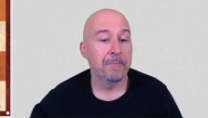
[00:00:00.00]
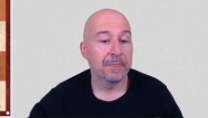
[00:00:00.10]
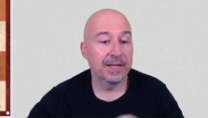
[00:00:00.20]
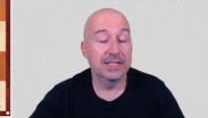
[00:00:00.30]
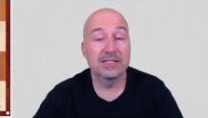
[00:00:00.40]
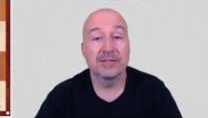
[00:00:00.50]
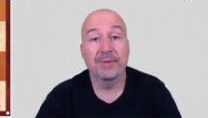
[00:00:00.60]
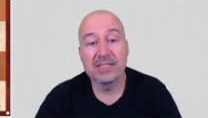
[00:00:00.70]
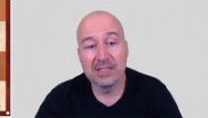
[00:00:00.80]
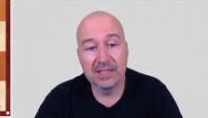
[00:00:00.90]
And it's
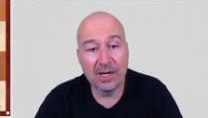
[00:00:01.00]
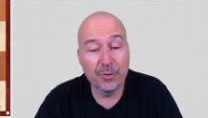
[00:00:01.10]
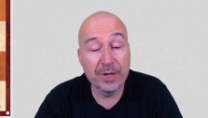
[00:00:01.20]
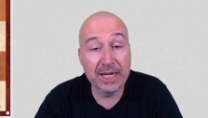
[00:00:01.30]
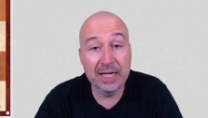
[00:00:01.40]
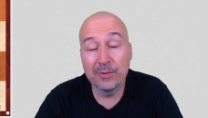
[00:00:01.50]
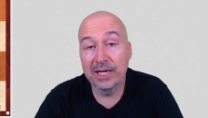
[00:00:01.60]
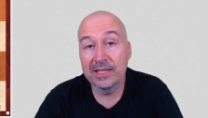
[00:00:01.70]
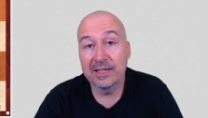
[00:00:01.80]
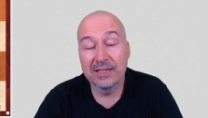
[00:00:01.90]
amazing how quickly
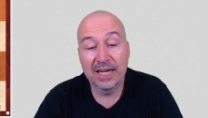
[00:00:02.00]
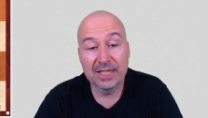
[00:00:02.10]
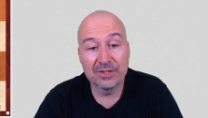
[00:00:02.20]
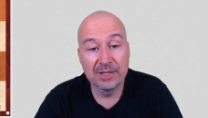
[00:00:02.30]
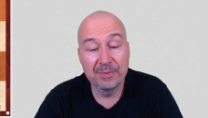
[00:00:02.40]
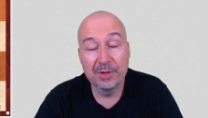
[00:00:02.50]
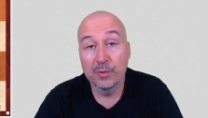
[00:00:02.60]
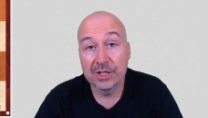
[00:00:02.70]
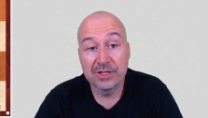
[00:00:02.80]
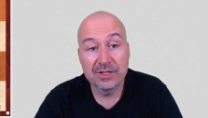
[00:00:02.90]
white can actually be
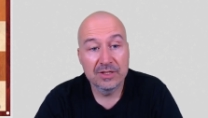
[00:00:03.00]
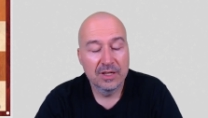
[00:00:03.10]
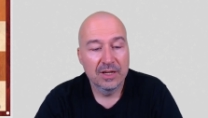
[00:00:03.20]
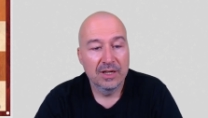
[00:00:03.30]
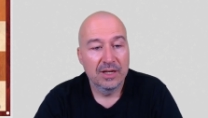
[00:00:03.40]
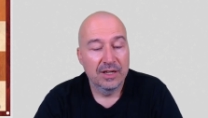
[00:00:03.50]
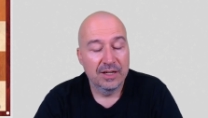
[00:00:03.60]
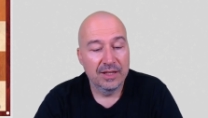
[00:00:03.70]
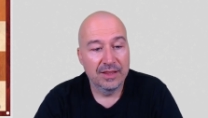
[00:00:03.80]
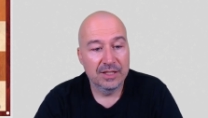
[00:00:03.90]
worse
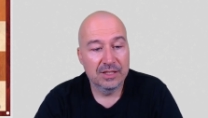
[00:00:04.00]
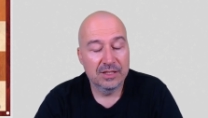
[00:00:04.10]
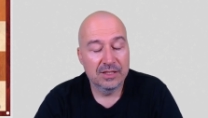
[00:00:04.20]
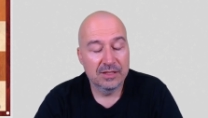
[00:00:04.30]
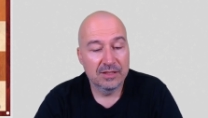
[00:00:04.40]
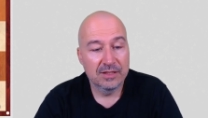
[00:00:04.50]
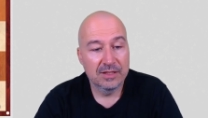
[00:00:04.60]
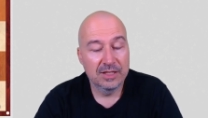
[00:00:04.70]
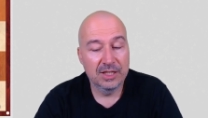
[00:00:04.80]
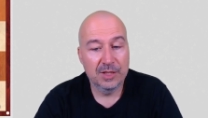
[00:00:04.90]
in this
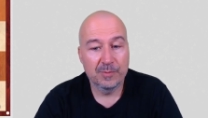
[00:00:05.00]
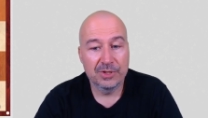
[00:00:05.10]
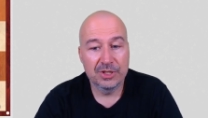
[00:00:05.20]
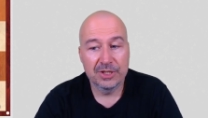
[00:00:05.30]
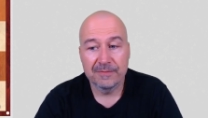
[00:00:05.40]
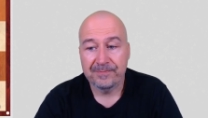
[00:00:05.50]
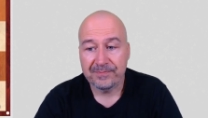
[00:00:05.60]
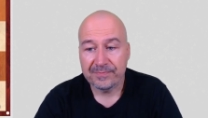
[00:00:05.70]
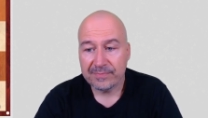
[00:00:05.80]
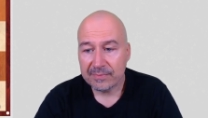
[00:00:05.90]
position.
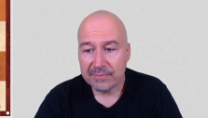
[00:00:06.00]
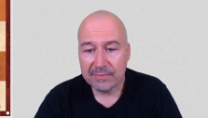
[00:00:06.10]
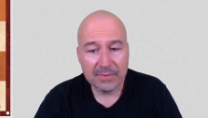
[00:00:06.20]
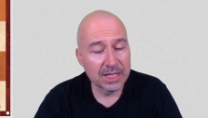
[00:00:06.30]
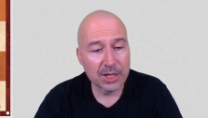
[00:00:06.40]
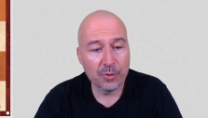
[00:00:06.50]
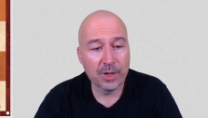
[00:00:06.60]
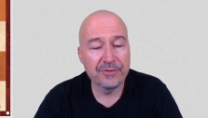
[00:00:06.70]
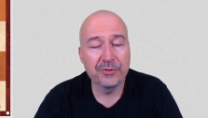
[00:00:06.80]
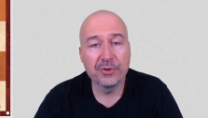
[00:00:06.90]
There are
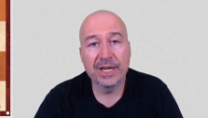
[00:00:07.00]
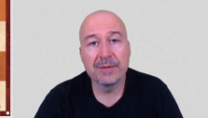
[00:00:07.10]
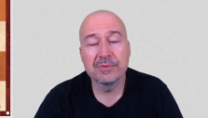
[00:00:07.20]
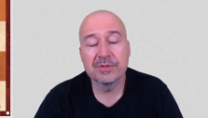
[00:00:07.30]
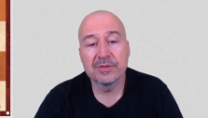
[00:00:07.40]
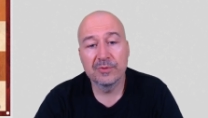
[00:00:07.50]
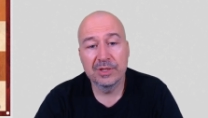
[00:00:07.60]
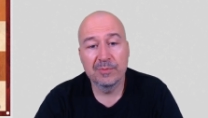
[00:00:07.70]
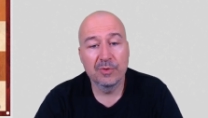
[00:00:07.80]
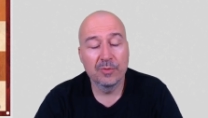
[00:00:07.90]
quite a few games
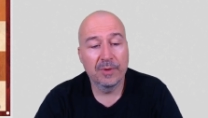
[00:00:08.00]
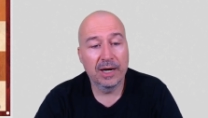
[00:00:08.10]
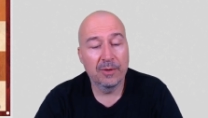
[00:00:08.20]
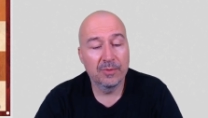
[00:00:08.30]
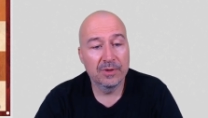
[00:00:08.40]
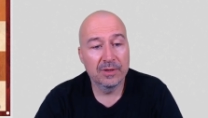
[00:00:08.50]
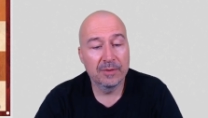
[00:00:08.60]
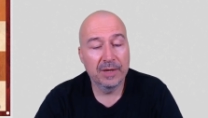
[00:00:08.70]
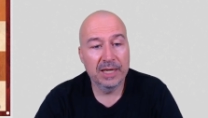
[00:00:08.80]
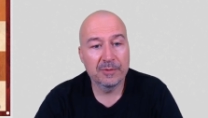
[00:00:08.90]
with Bluebaum
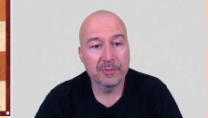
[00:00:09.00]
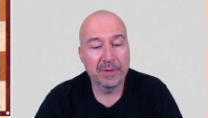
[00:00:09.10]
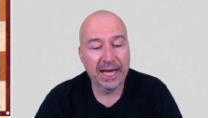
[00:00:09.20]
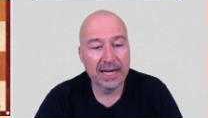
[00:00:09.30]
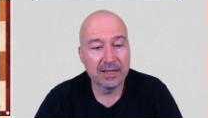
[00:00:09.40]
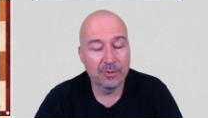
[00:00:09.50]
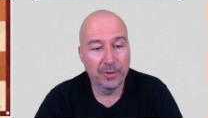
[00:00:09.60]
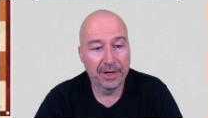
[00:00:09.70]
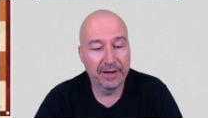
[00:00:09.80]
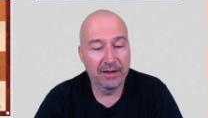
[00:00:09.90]
playing black
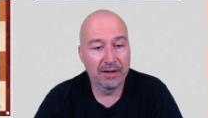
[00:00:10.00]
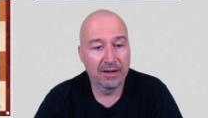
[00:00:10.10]
when